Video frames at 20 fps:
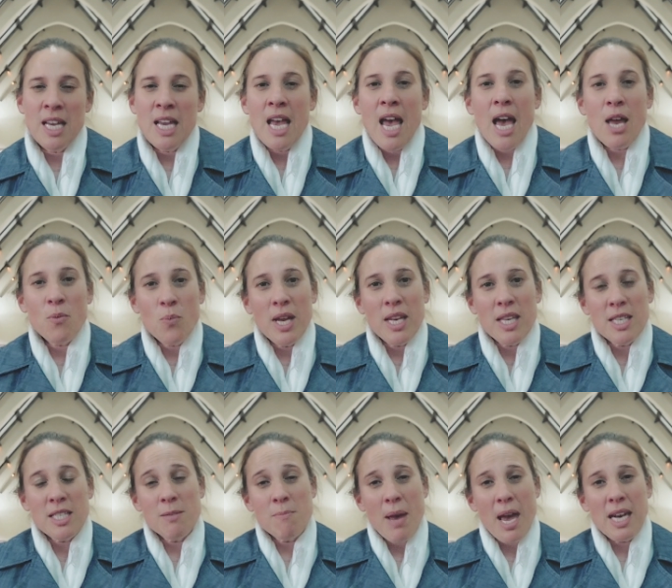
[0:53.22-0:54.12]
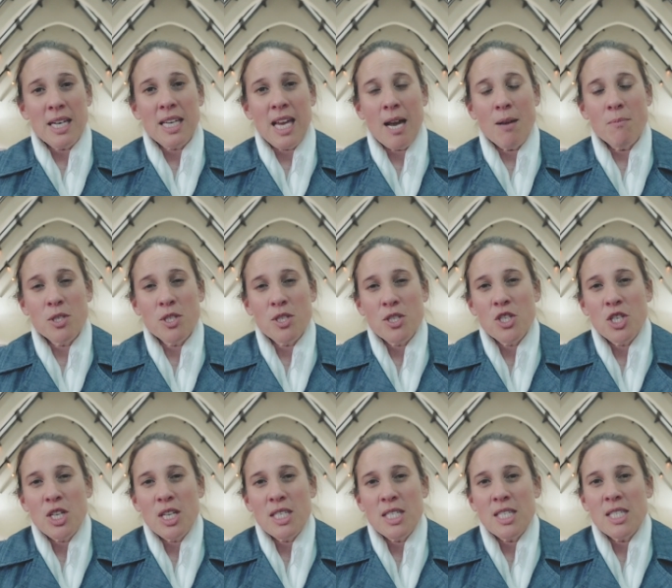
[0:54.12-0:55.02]
And when this man comes to
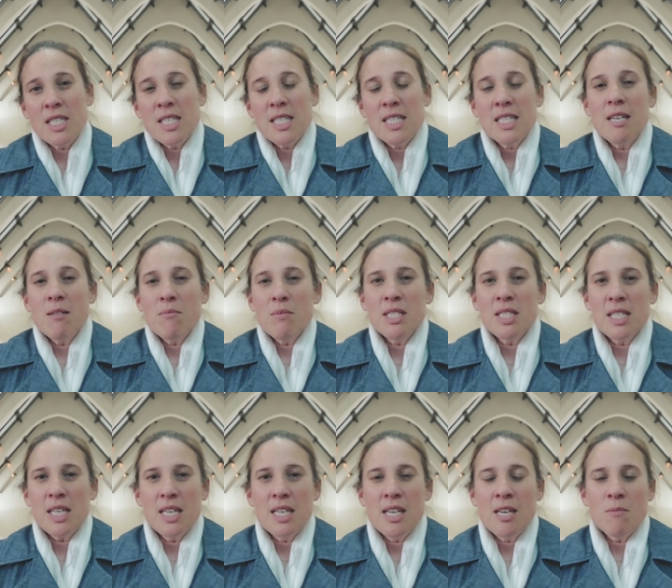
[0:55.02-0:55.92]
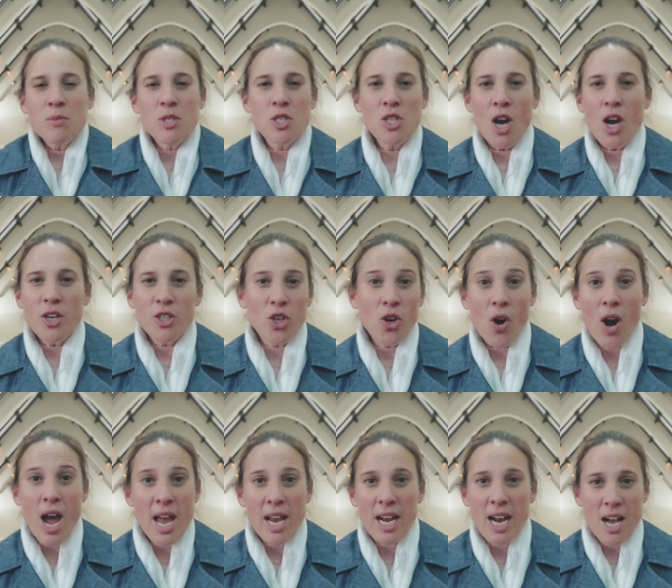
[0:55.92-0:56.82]
Jesus, the demons in him start
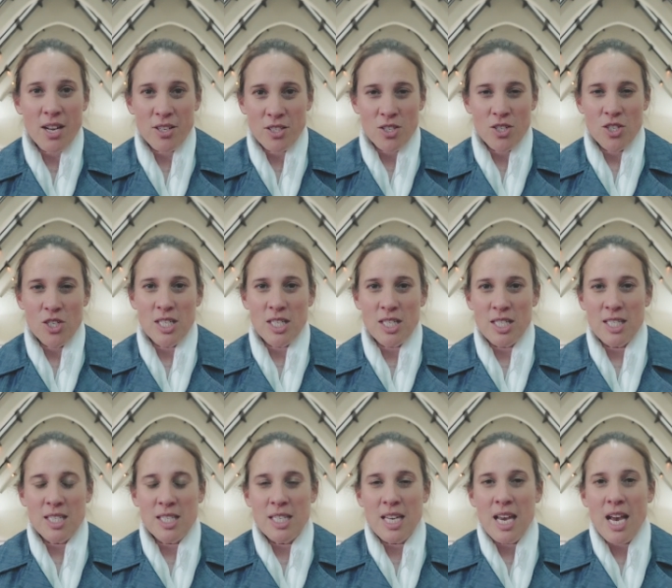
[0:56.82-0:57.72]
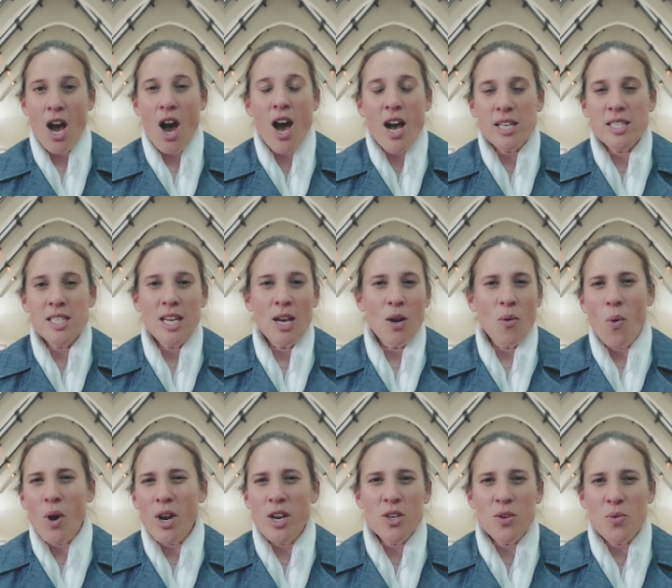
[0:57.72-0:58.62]
crying out to Jesus, uh, asking,
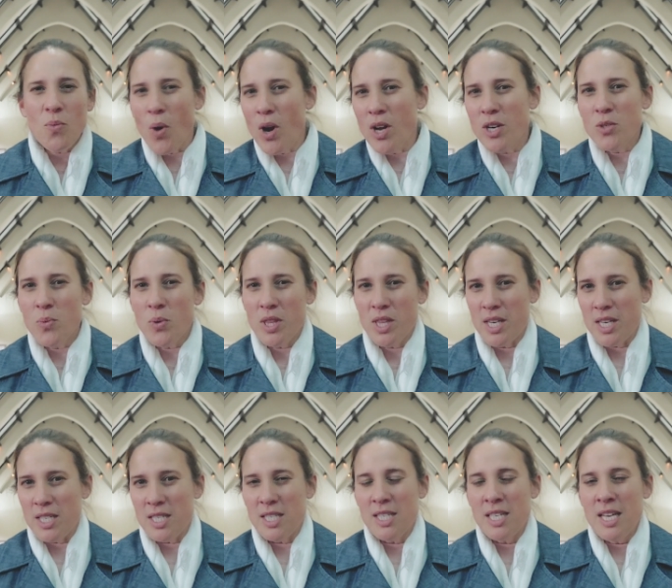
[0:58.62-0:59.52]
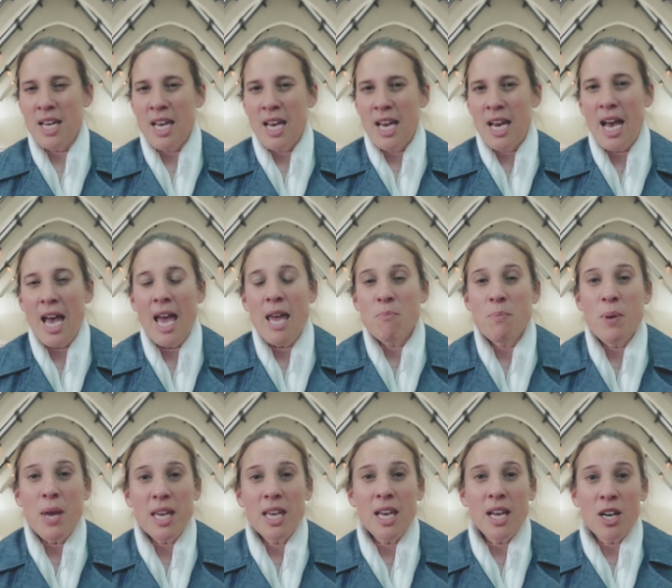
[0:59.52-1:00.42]
What do you want with us? Uh, and
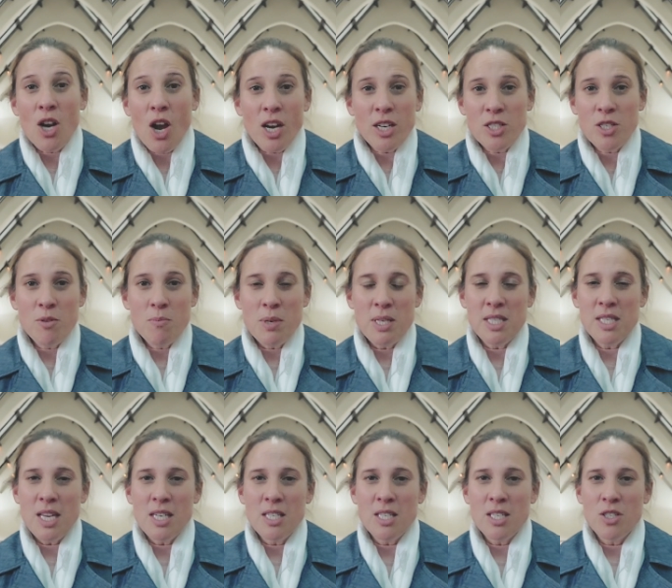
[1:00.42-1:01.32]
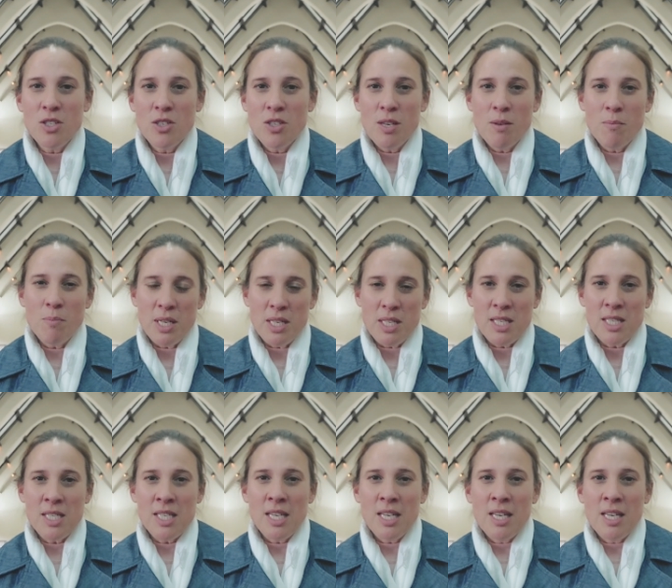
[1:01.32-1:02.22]
begging not to be sent into the abyss.